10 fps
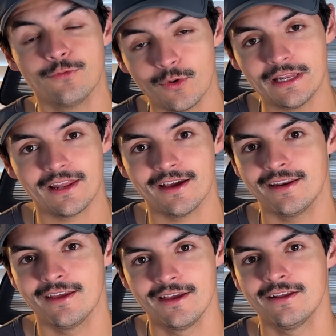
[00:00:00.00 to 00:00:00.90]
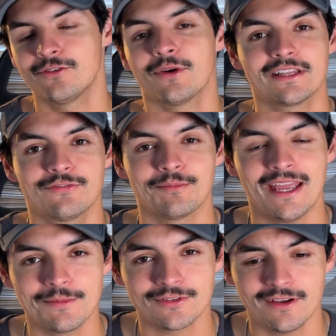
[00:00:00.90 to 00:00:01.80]
forty-nine directly from
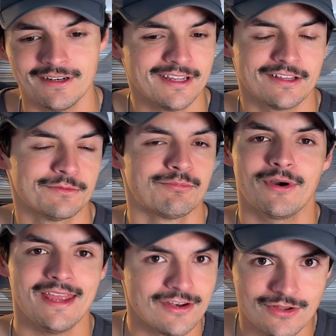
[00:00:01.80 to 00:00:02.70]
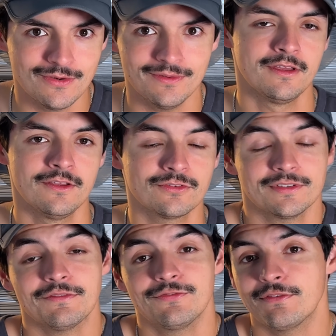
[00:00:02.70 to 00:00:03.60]
Amazon. And again, it's brand new, so you're
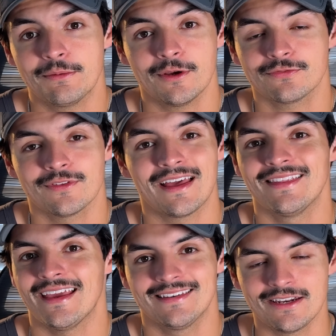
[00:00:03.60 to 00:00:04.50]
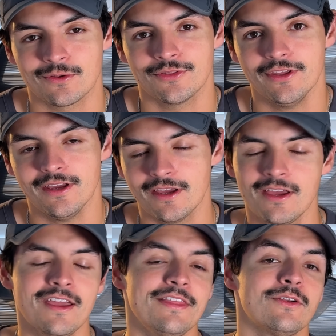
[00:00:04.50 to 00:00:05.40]
saving fifty bucks for the identical thing.
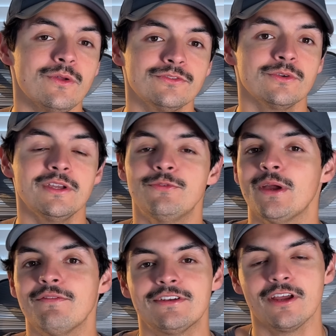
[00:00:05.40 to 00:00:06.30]
And then also, if you have a